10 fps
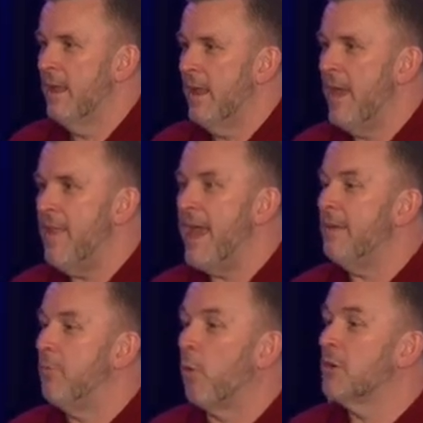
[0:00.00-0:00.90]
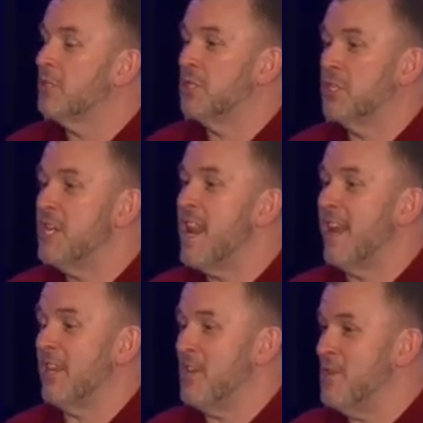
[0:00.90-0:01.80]
And that bores the shit out
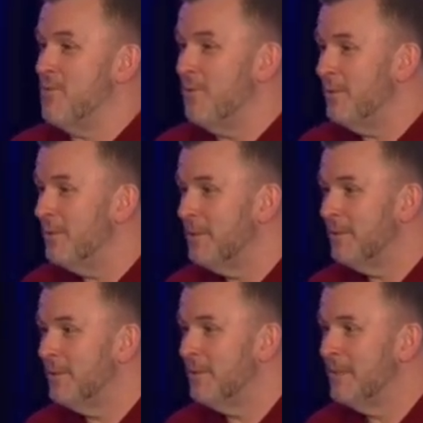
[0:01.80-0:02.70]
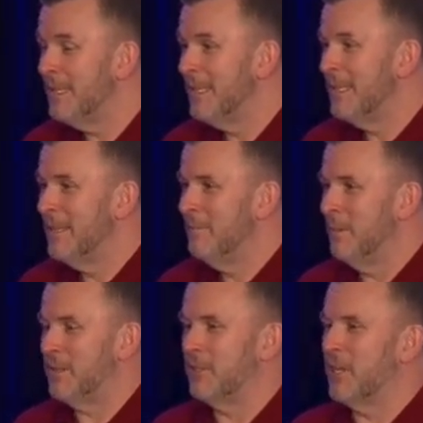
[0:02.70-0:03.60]
of you,
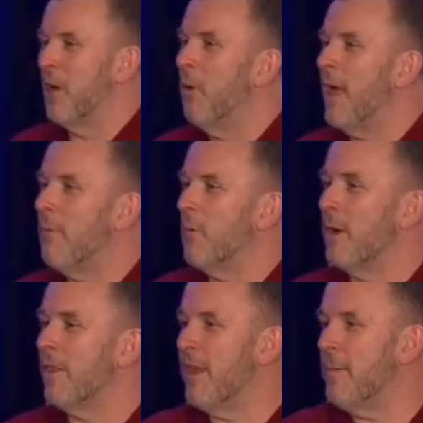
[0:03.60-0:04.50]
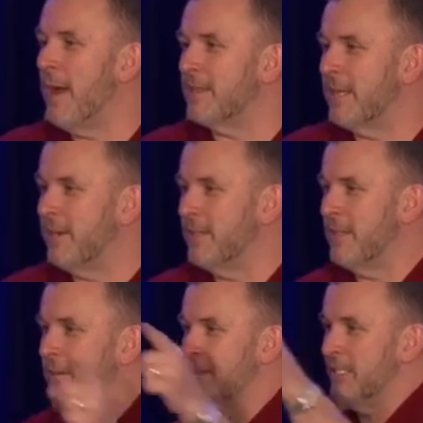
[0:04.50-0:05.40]
but there's a whole lot more of them out there than
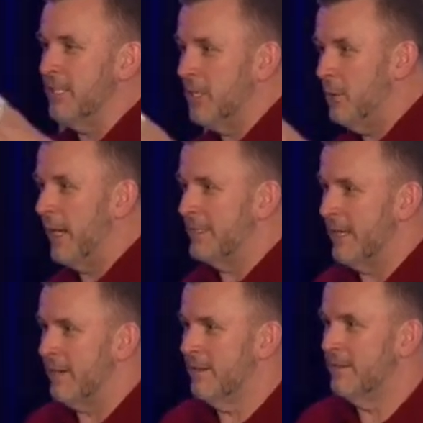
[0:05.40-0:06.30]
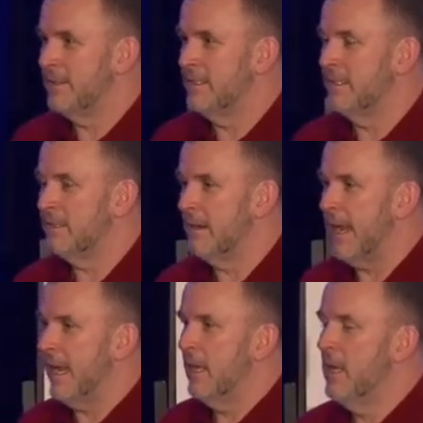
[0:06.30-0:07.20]
there is of you out there,
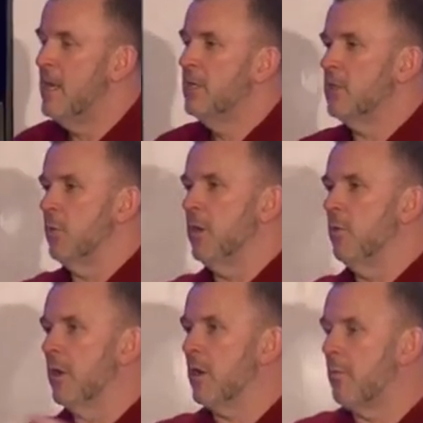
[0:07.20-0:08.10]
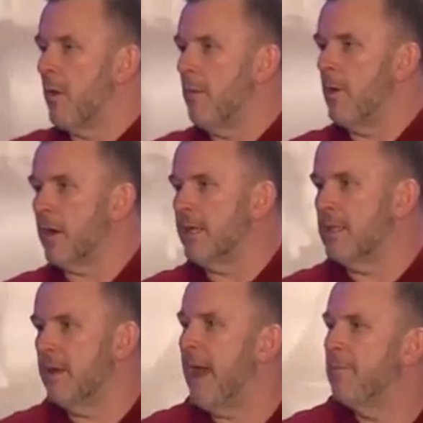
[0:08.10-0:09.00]
right? So when you want to go broad market,
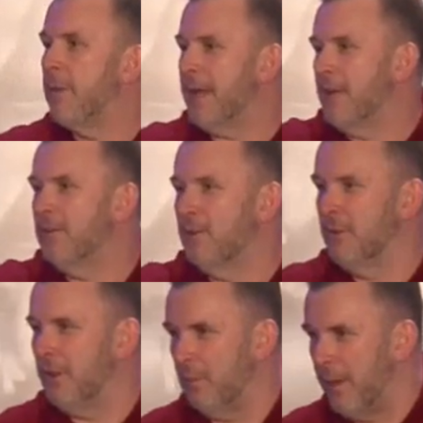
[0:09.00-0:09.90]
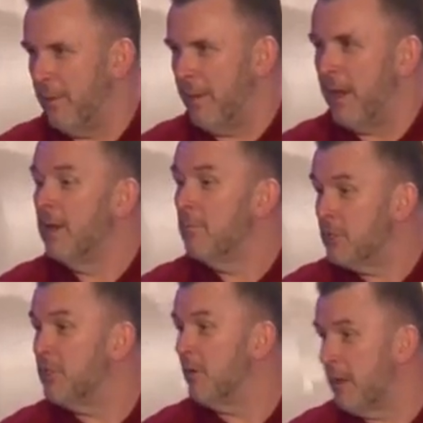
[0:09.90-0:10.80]
I'm picking on you a little bit,
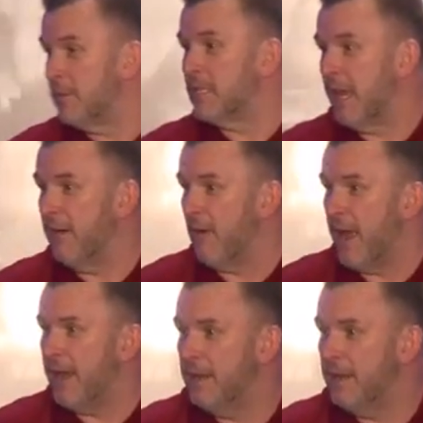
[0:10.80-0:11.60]
but you know what I'm saying, right?